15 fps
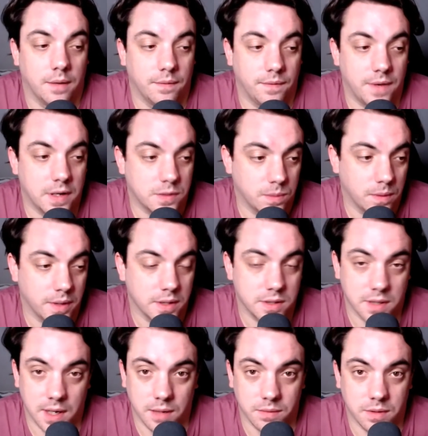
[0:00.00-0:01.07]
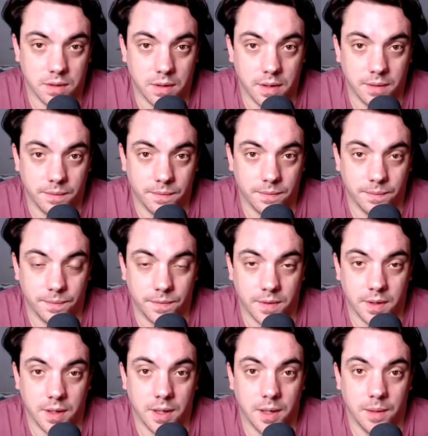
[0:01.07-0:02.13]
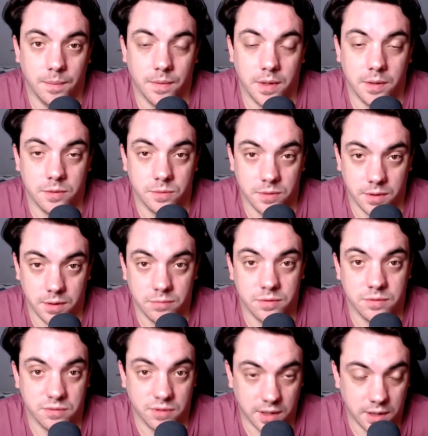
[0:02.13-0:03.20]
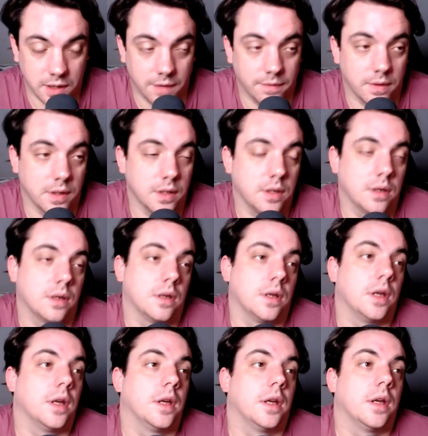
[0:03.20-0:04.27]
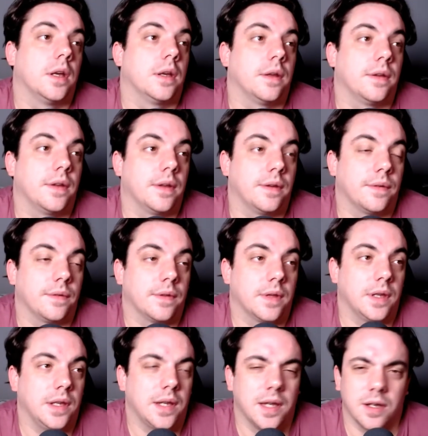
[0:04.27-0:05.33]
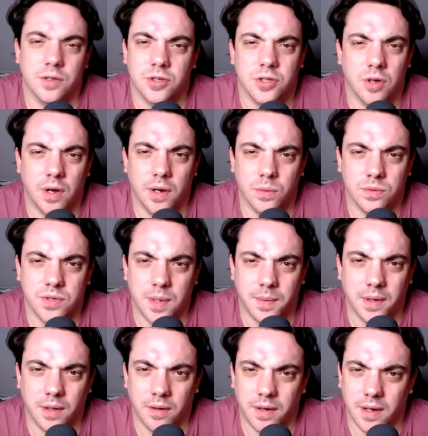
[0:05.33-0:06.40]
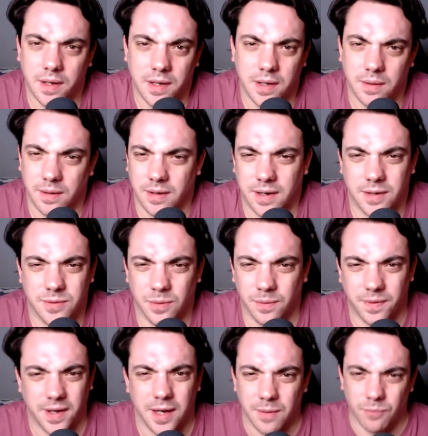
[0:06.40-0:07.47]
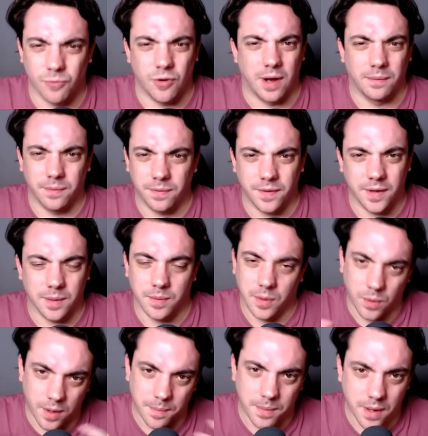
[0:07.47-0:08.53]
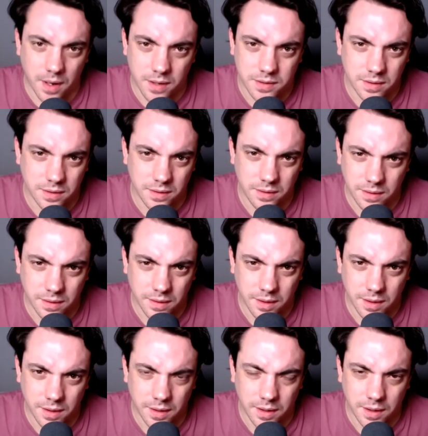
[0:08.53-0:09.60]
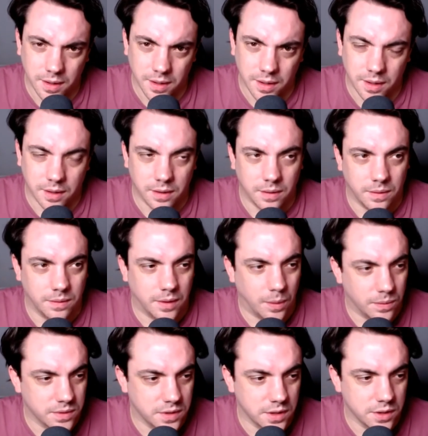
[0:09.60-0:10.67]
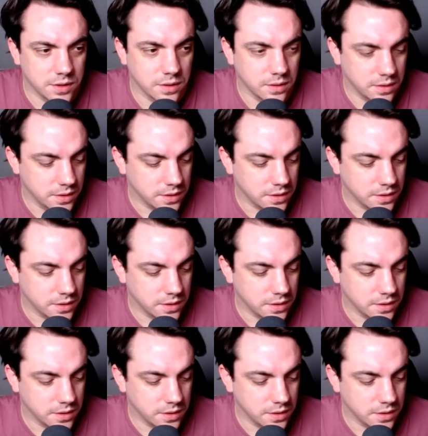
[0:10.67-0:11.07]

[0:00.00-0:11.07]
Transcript: That's what it sounds like. He was drinking heavily. He hit a sign or something, like a sort of hit and run thing, but it wasn't a person. No one's injured.